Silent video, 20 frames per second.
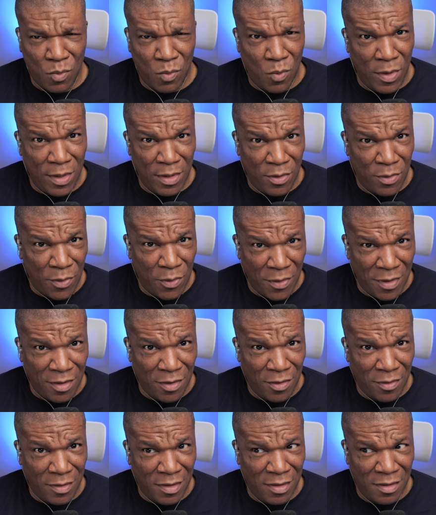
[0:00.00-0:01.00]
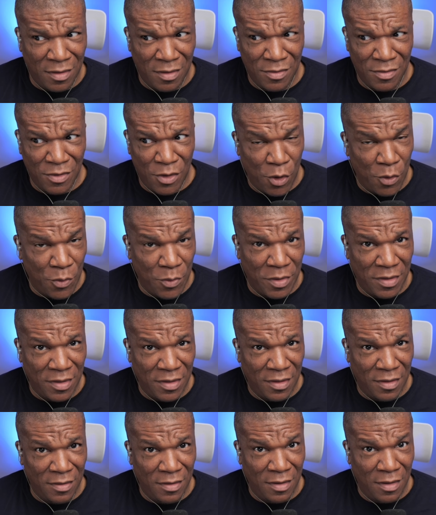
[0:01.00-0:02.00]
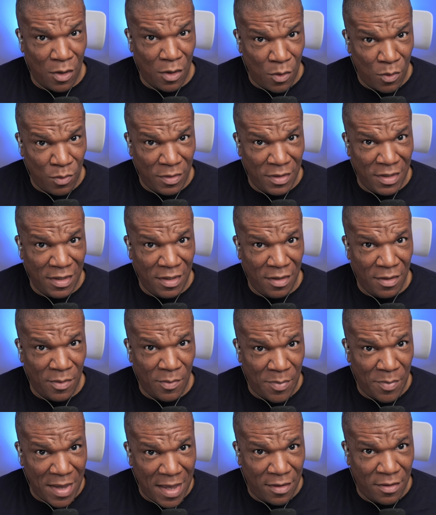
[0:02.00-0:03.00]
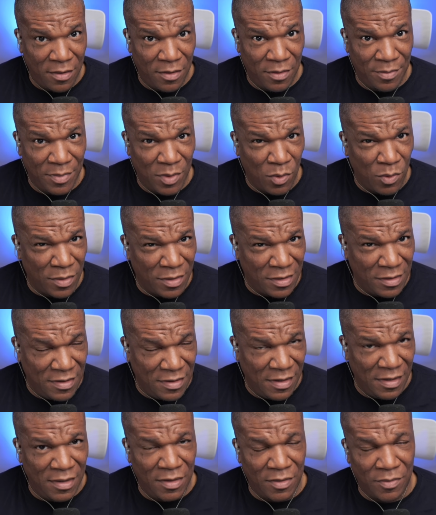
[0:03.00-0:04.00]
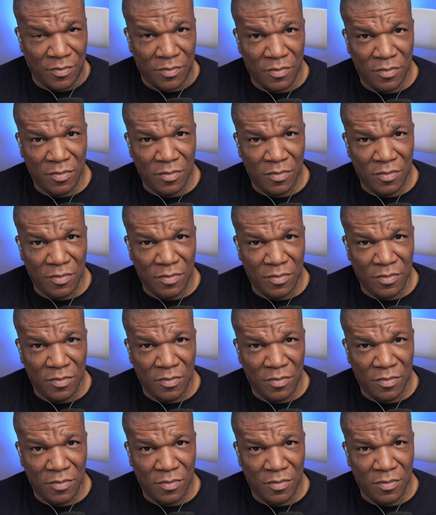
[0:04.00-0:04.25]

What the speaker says: Will Grier is currently the only backup on the team.